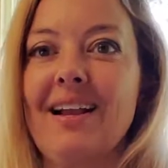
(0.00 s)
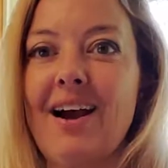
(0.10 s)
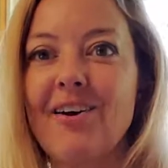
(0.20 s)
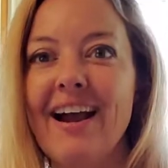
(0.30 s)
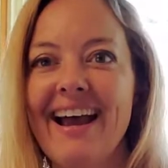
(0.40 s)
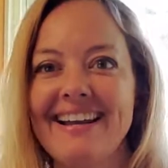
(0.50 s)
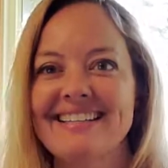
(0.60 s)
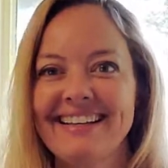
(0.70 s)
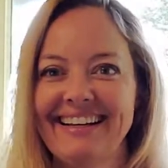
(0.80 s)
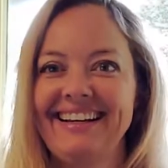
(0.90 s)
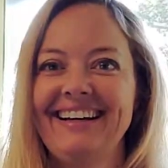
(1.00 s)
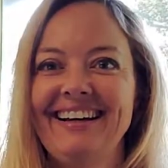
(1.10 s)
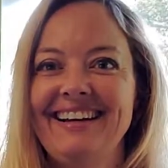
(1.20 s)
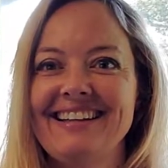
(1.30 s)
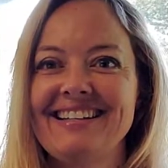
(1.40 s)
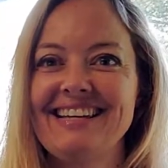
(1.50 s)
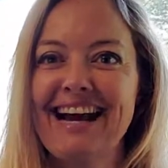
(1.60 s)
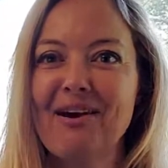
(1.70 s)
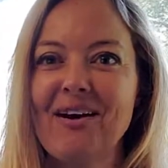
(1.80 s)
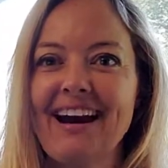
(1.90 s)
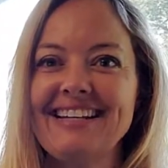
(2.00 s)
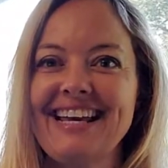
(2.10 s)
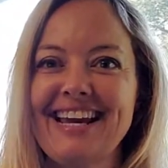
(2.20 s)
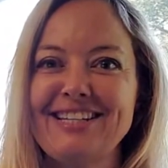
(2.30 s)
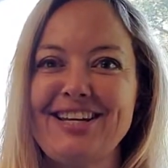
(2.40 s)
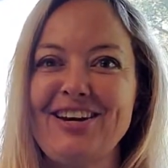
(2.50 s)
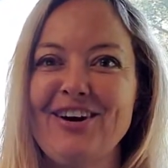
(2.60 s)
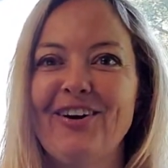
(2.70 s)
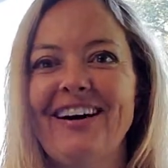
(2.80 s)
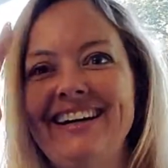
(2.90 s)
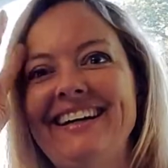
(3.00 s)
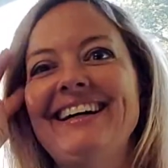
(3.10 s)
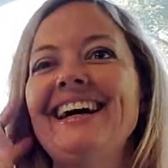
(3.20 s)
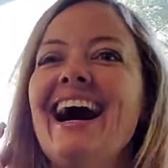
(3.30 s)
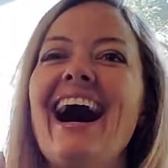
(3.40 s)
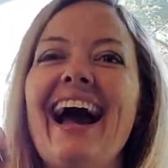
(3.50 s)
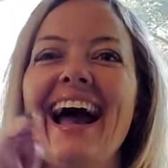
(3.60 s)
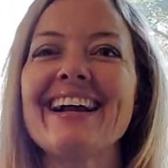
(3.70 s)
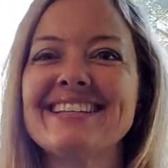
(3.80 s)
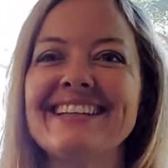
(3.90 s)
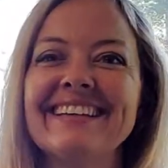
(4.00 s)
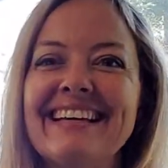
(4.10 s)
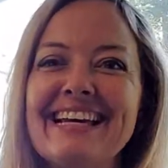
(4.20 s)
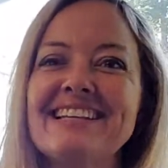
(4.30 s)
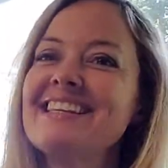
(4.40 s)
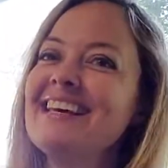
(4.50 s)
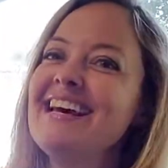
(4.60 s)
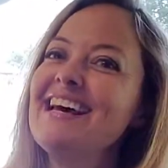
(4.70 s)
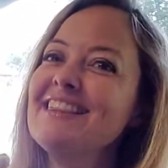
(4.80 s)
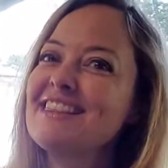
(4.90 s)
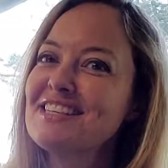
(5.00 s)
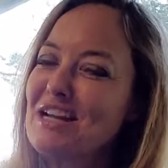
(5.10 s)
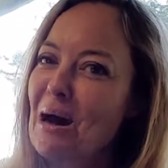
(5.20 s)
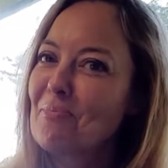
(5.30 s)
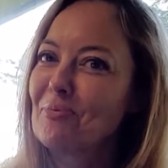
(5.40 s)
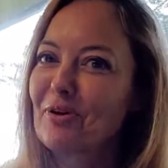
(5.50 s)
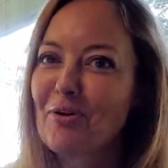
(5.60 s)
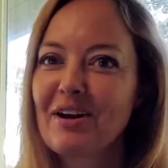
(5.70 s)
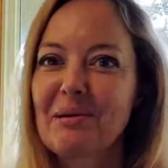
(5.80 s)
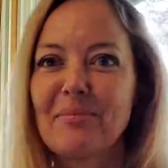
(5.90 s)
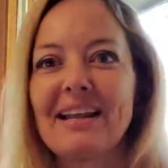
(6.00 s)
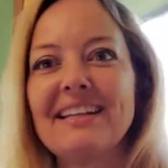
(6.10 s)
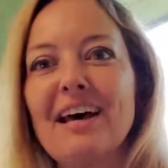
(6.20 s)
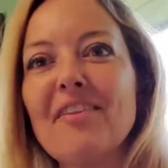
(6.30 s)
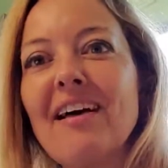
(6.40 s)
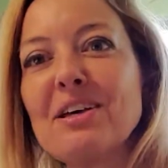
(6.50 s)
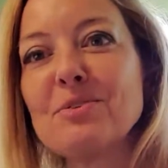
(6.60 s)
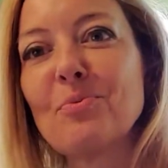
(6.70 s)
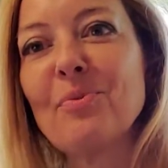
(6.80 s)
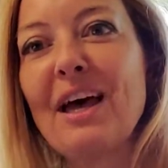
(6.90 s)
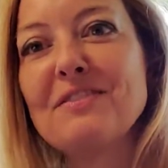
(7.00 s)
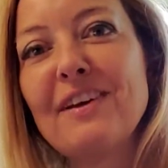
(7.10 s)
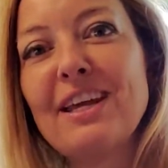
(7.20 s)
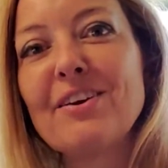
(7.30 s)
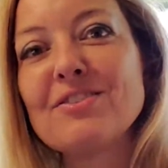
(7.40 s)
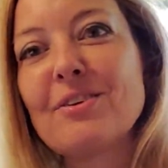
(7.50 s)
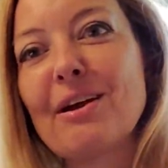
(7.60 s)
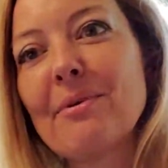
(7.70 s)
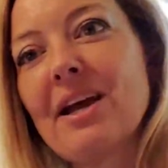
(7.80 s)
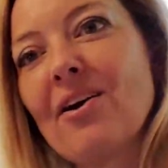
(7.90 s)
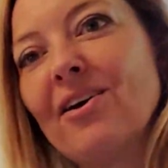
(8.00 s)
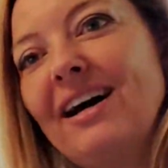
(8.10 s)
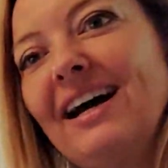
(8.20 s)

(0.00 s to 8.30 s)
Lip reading: All right, DIY take two. I accidentally hit the stop recording button on the last video, so here we go.